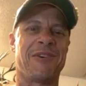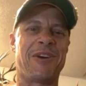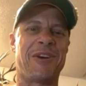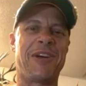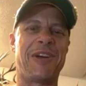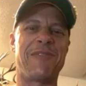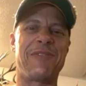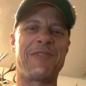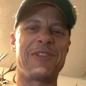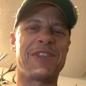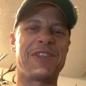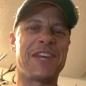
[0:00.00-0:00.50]

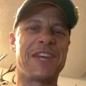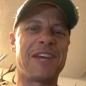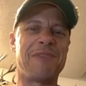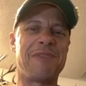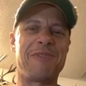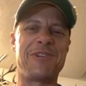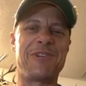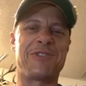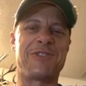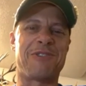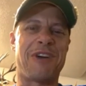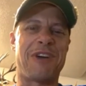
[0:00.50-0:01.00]
everything
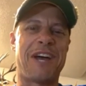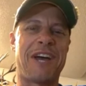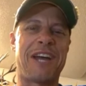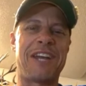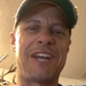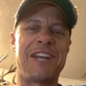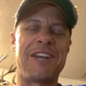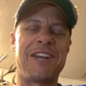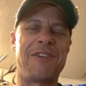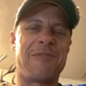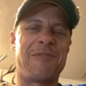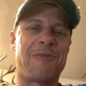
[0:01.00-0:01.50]
we
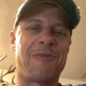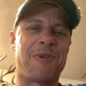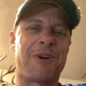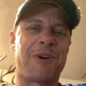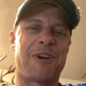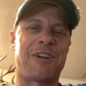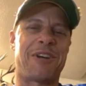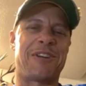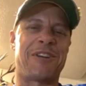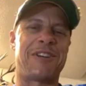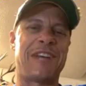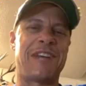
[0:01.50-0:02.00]
tried didn't
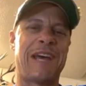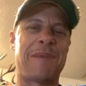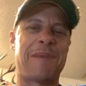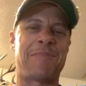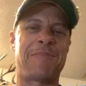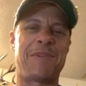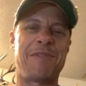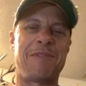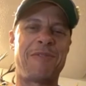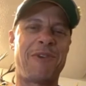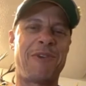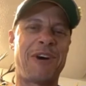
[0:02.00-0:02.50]
work
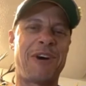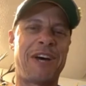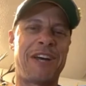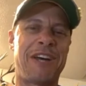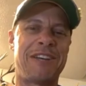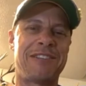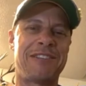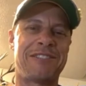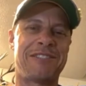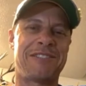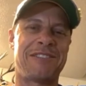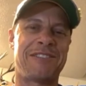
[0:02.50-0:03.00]
adaptive
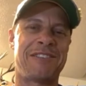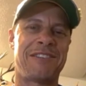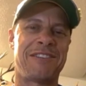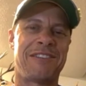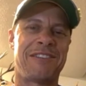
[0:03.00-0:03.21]
wise.